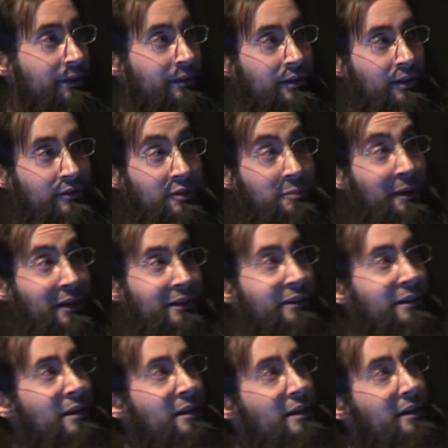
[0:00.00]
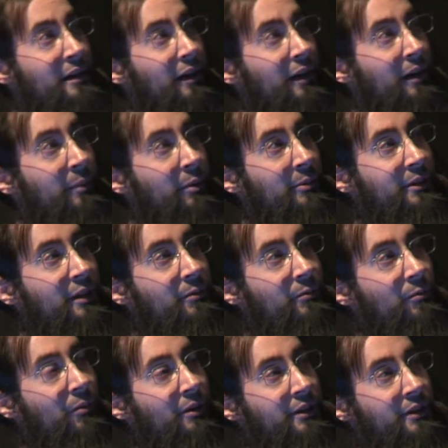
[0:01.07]
as a spy, but we
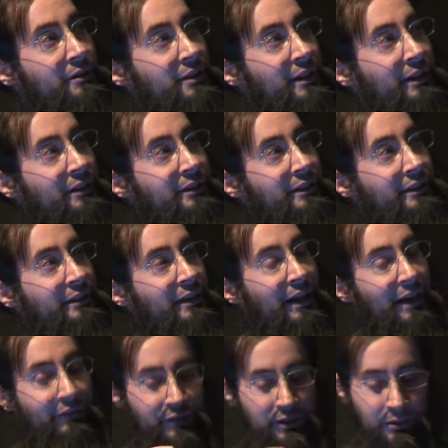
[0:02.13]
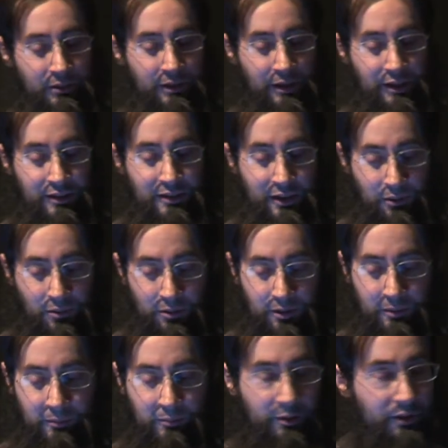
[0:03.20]
didn't want you to actually have to do it in any set
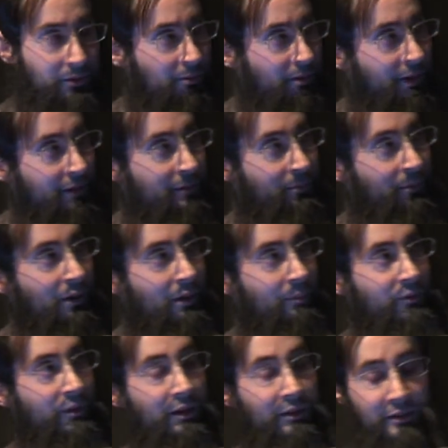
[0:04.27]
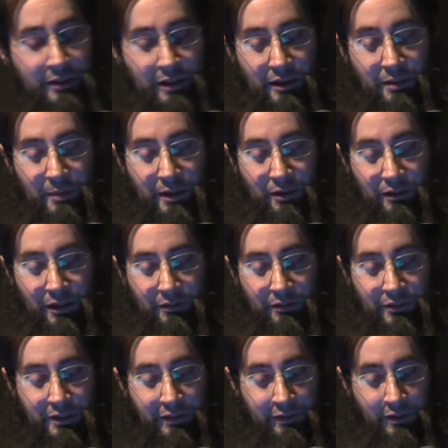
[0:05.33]
order, which created some problems as to how to make our
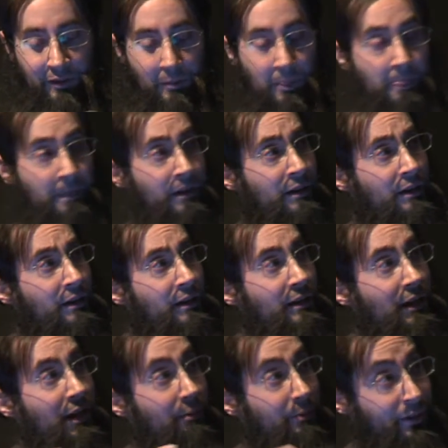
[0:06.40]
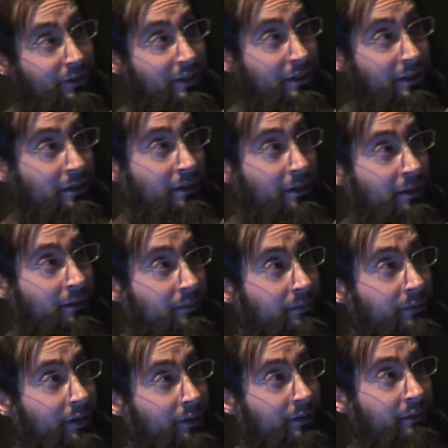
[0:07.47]
levels difficult. And we also had
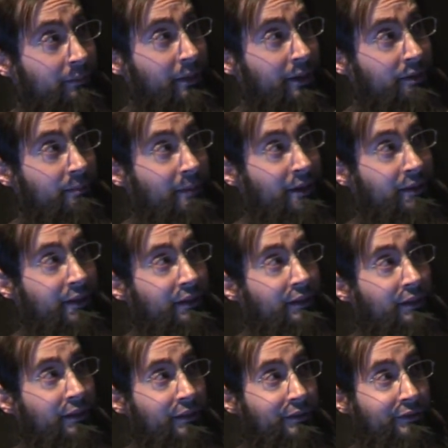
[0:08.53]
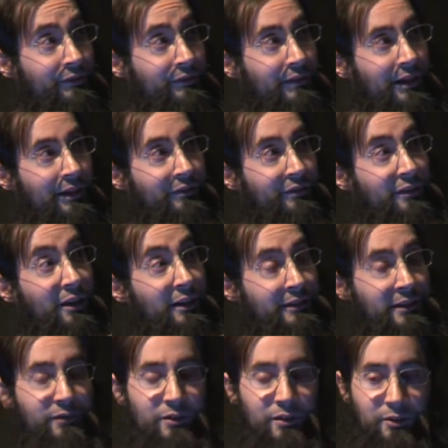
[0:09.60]
another major mandate of have
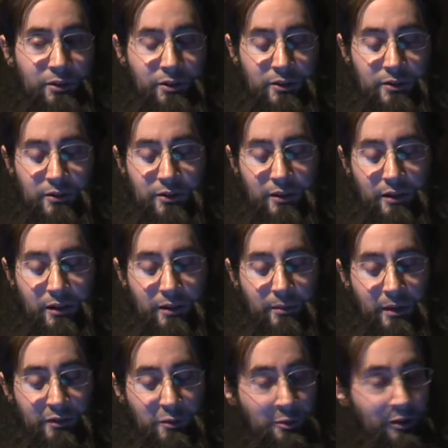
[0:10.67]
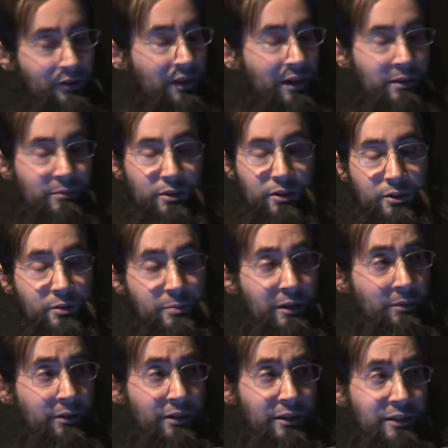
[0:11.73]
lots of solutions. Every part of the game, should be
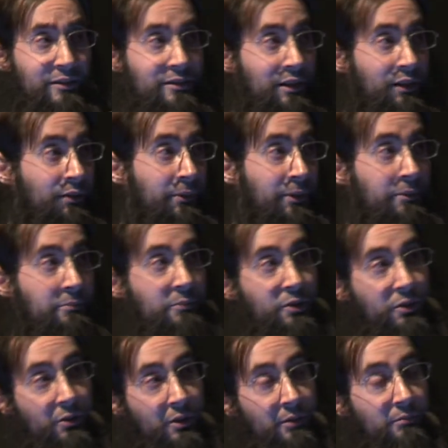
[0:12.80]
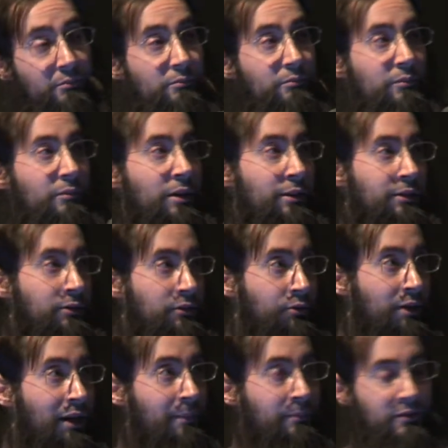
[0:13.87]
able to like sneak through it, shoot it, use
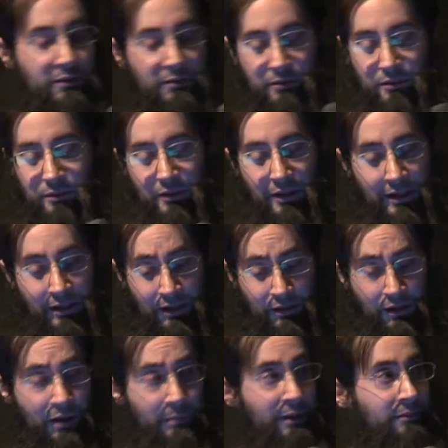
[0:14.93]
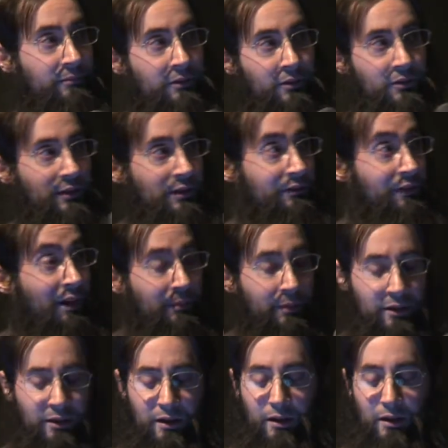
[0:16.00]
traps, use hand-to-hand combat, use the
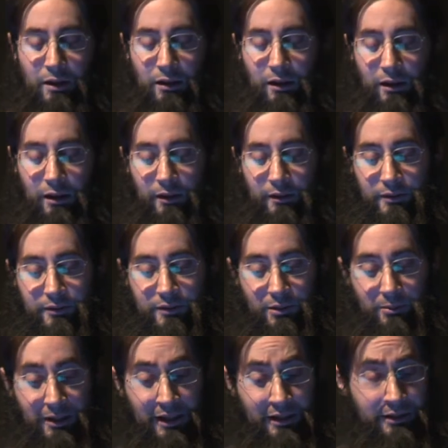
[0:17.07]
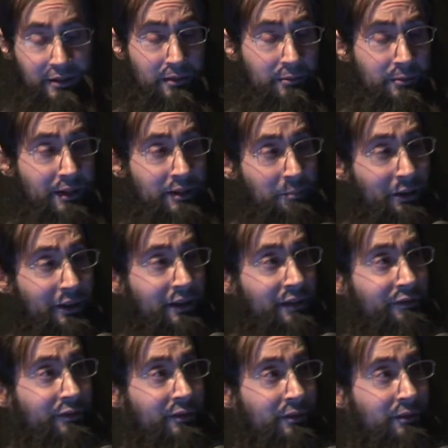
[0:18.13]
environment. So we had to
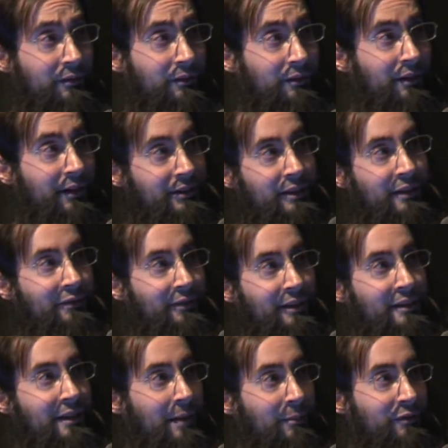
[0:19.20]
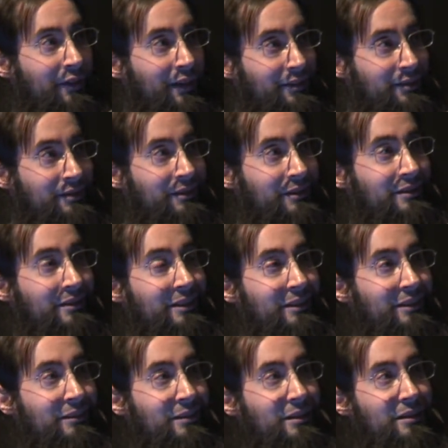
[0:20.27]
plan for lots of different in-game advantages
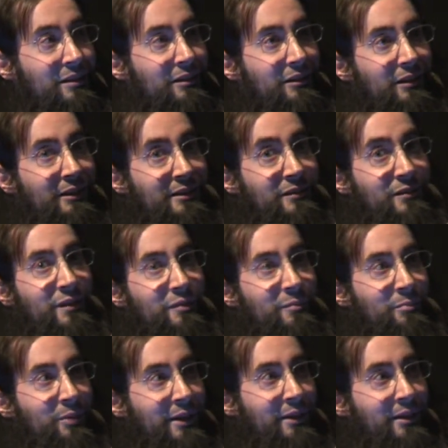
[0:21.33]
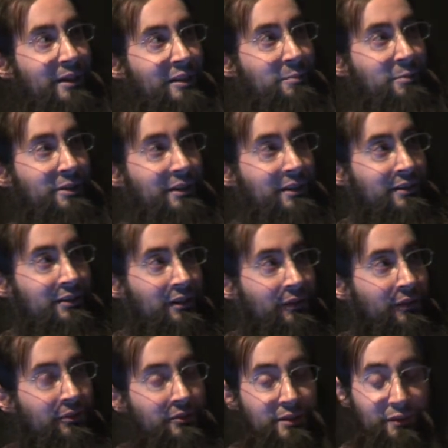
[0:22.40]
and lots of different player expertise
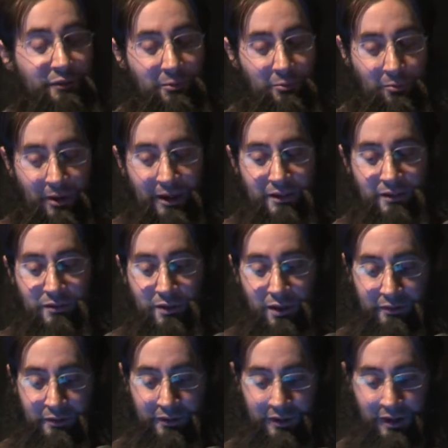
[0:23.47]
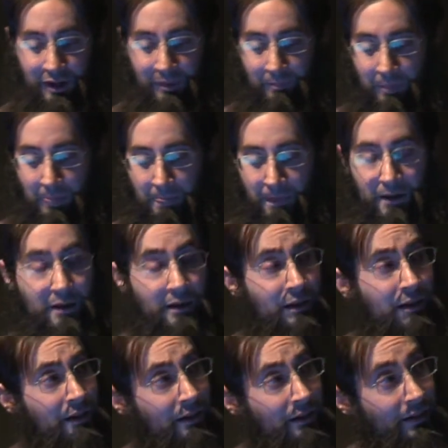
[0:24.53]
on those different ways of solving the game.
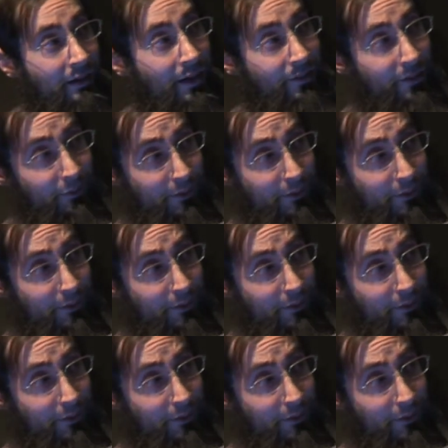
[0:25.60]
And this